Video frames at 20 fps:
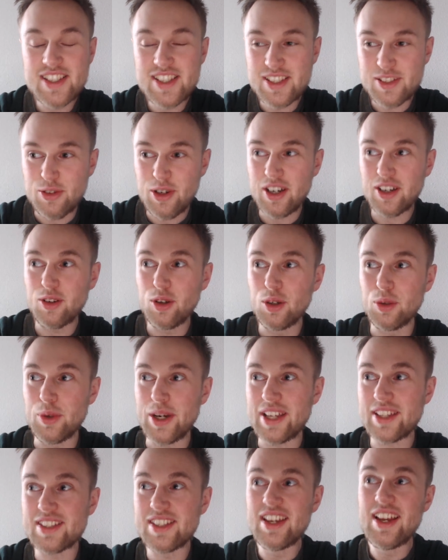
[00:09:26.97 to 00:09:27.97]
struggle
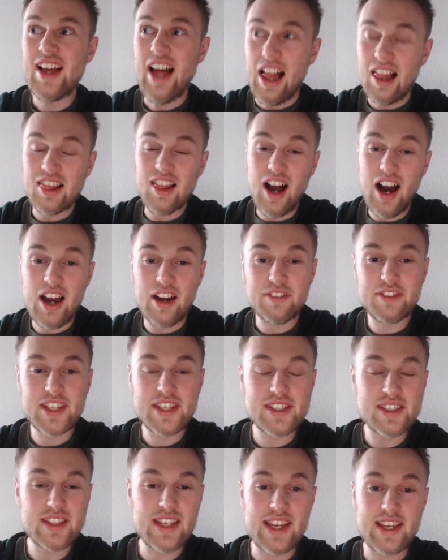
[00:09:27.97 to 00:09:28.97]
with a lot of
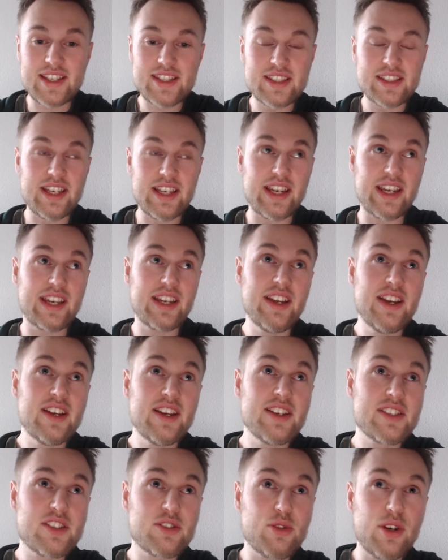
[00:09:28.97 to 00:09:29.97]
these things. They
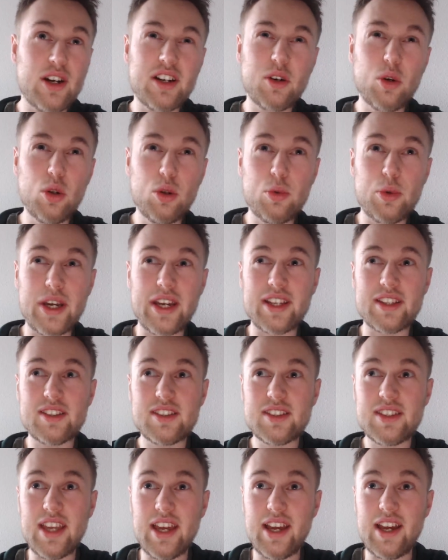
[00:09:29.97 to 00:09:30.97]
struggle
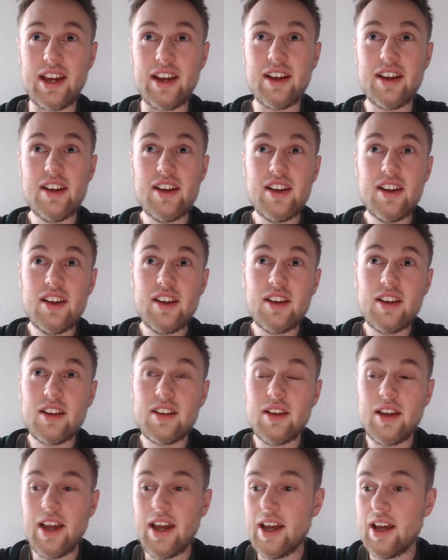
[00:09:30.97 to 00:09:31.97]
with uh,
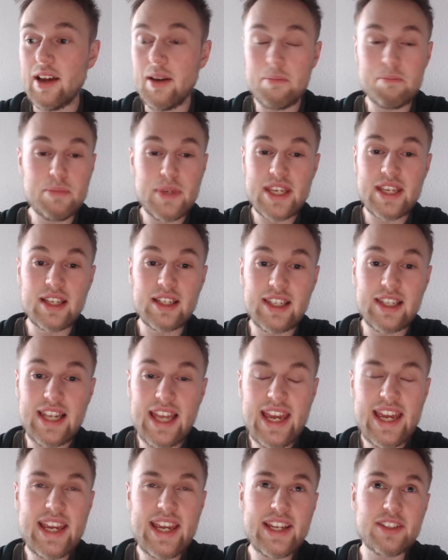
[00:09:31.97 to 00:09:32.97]
uh, being
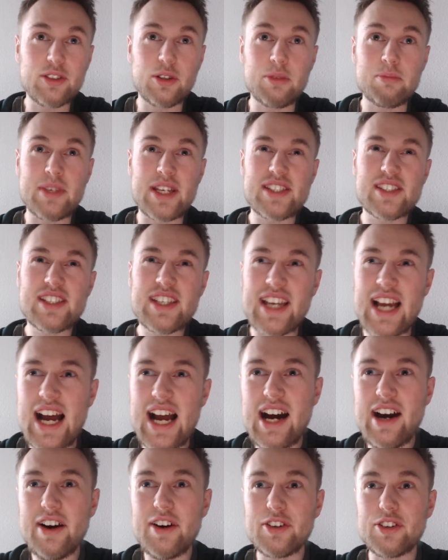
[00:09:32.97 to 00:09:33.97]
late or missing
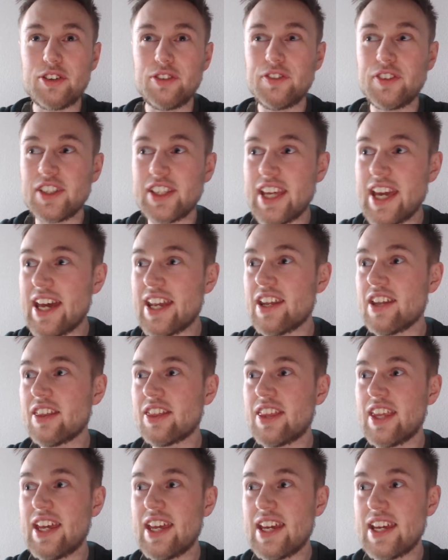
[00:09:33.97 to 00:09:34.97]
out or forgetting
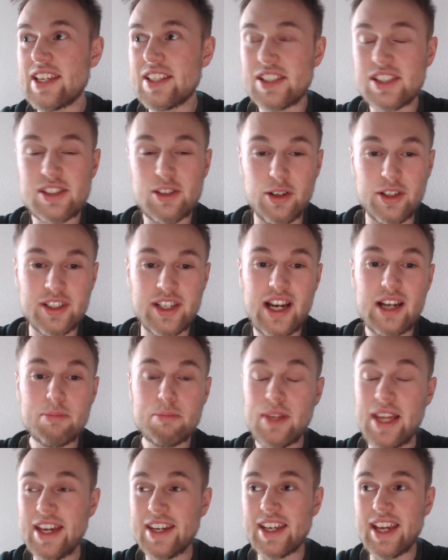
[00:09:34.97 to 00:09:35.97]
things or
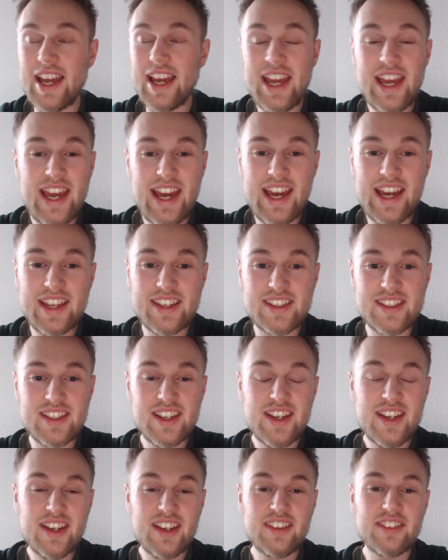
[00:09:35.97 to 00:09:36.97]
not planning ahead.
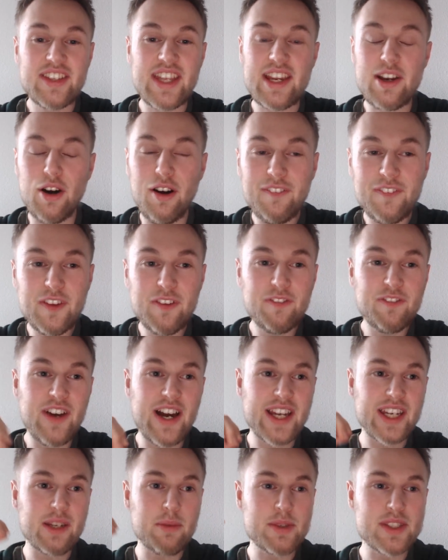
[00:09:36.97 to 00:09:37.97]
They often
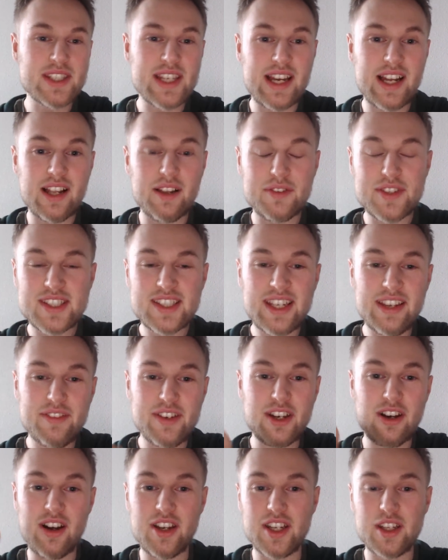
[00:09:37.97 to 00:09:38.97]
find themselves
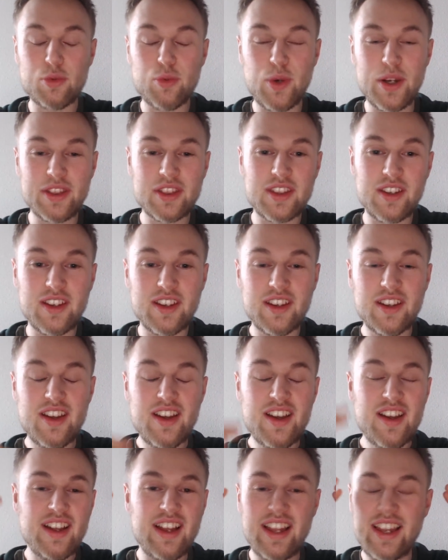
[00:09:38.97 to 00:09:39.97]
living on a 20,
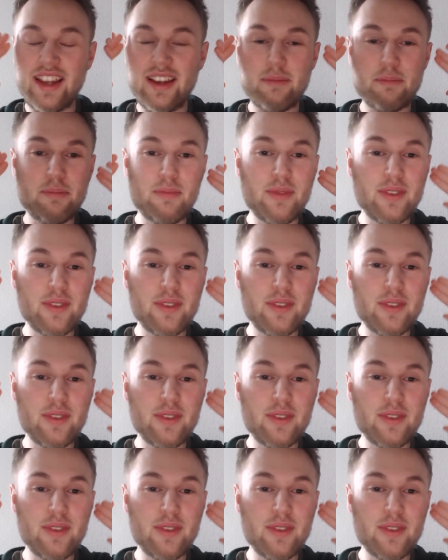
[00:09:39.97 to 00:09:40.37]
uh,